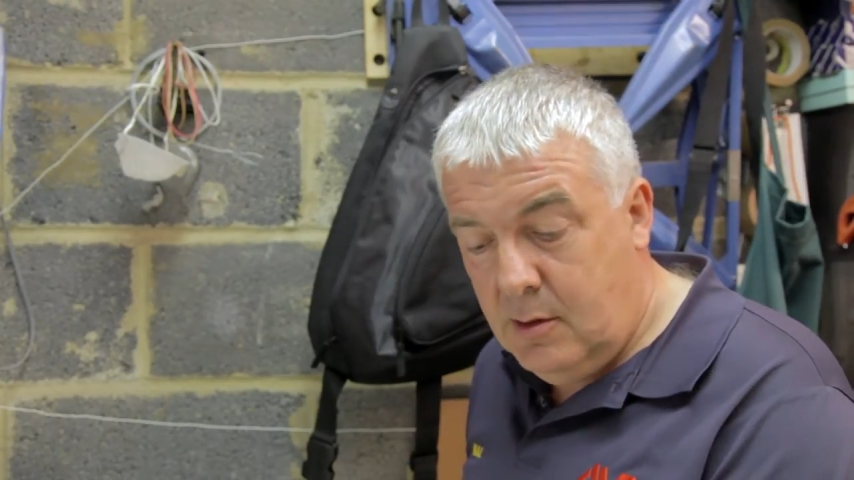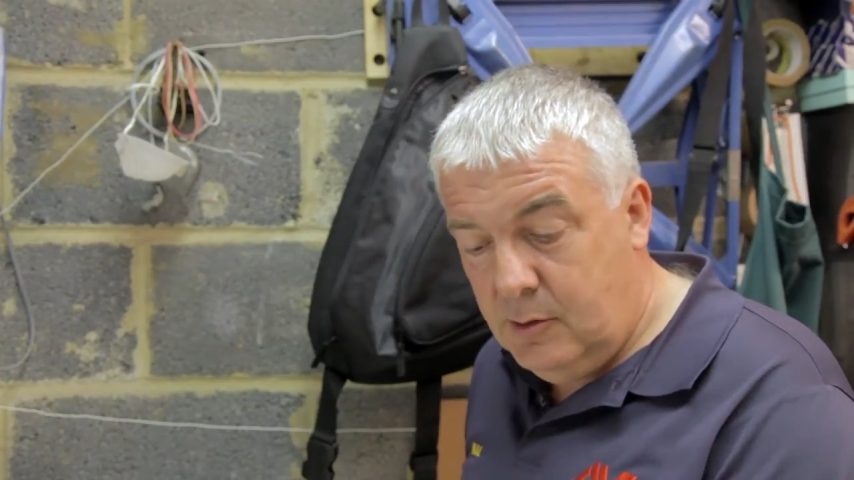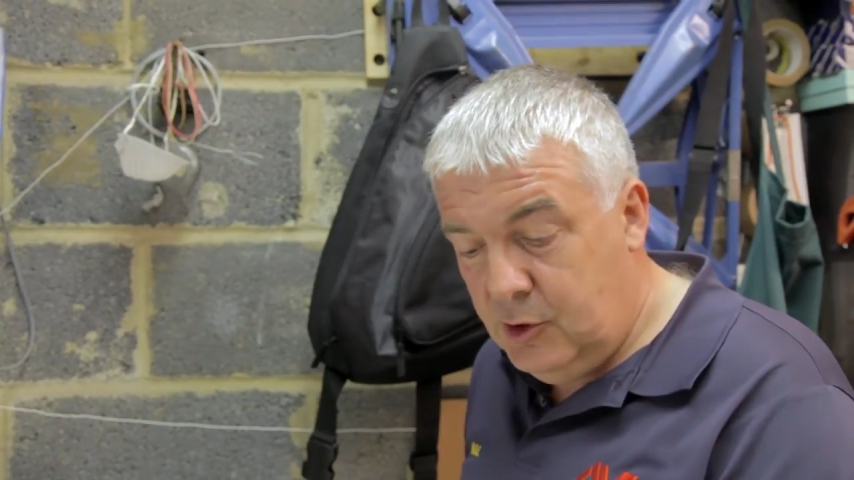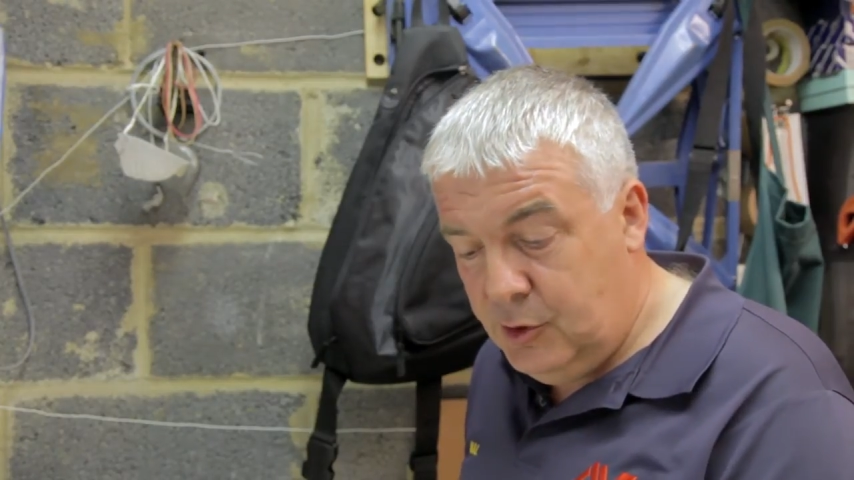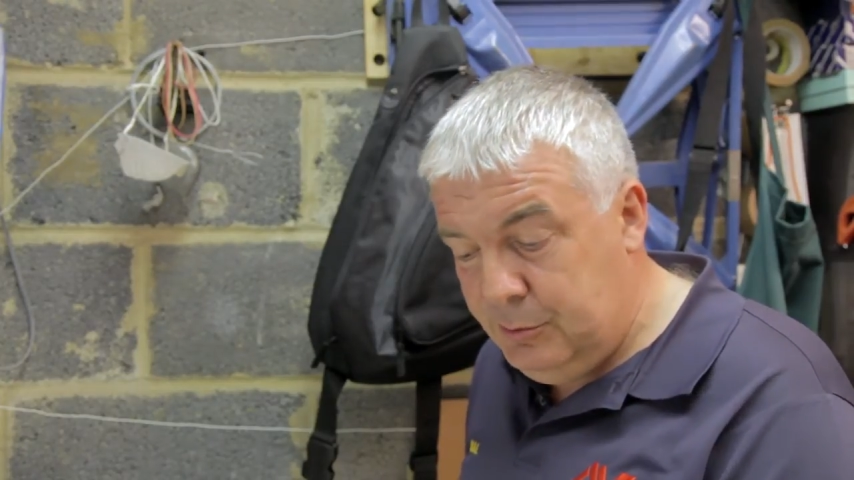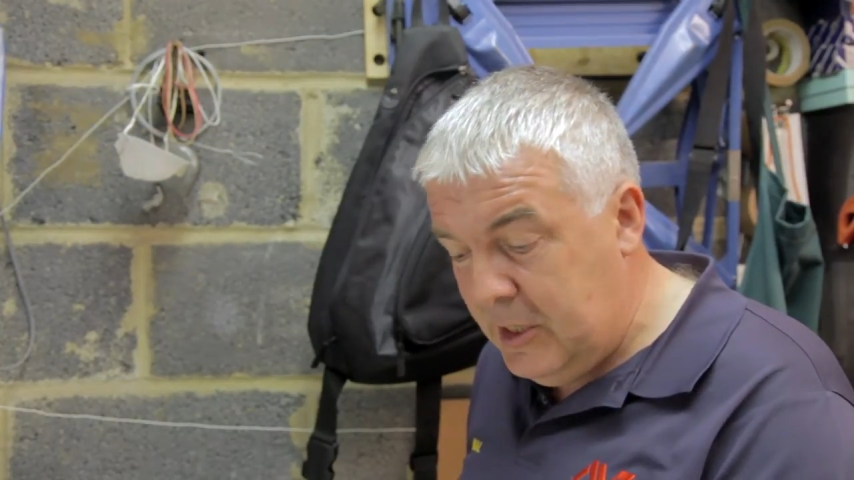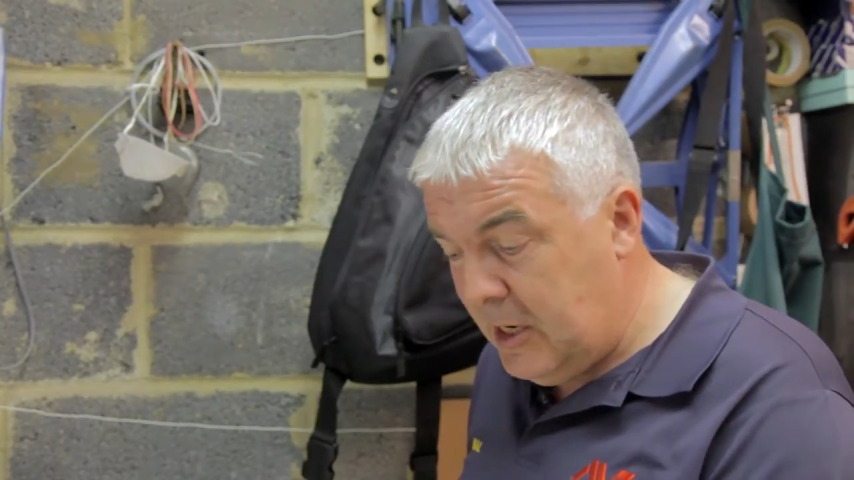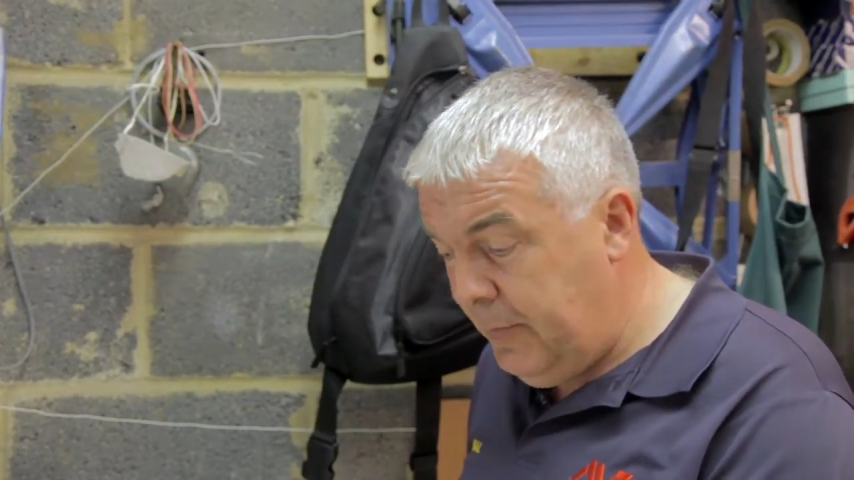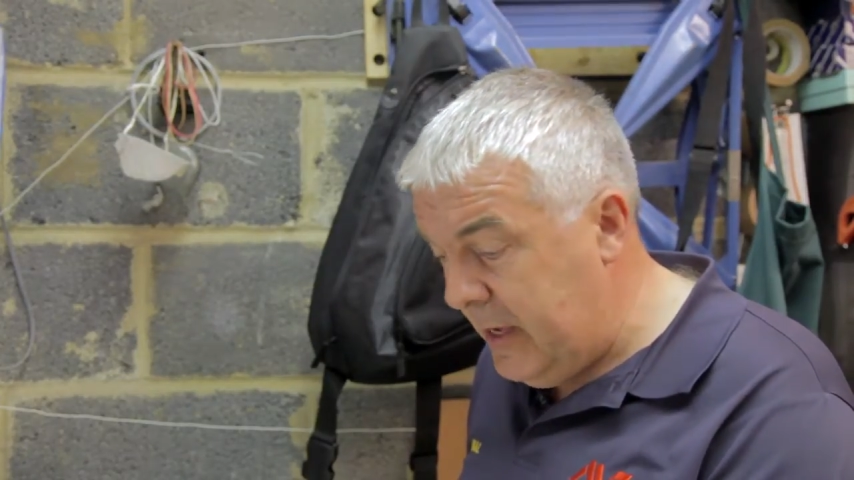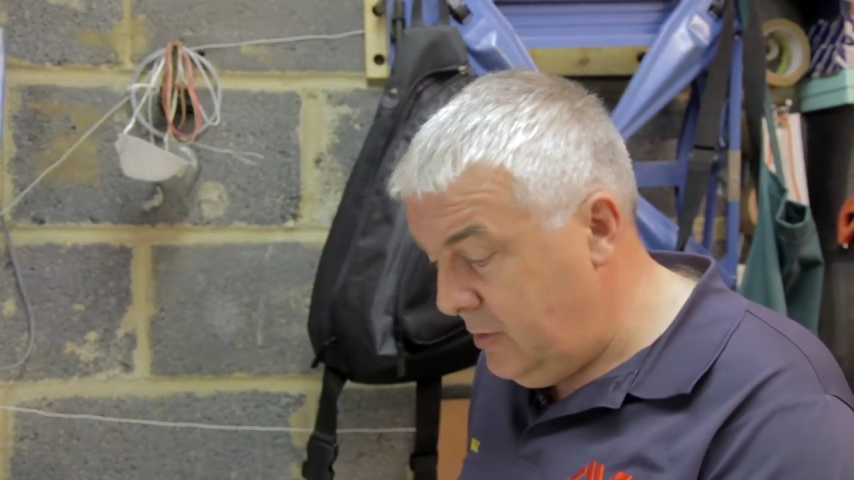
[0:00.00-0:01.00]
Just
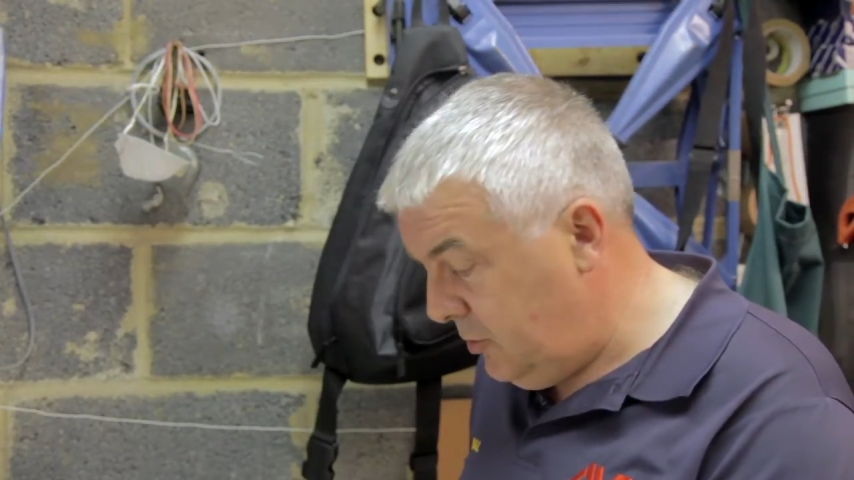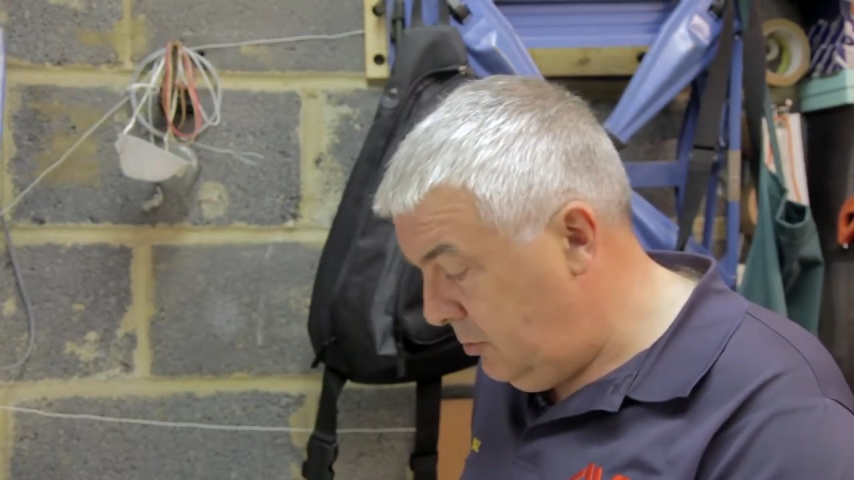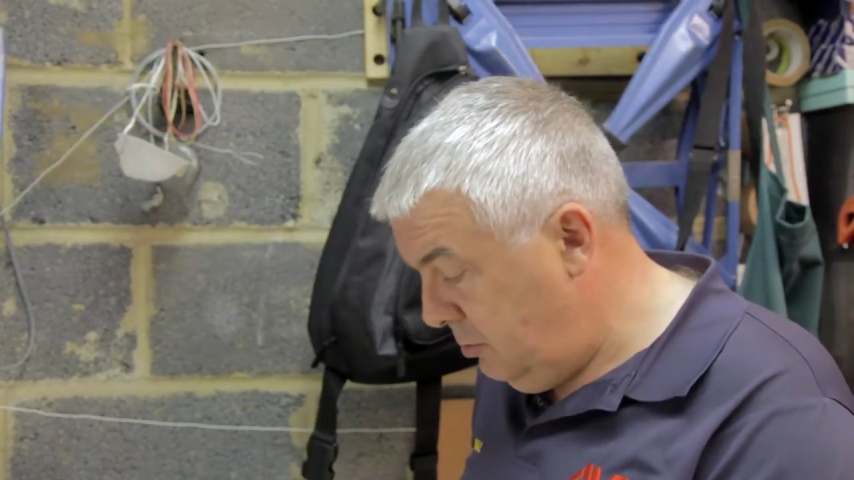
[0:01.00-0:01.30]
take a pencil,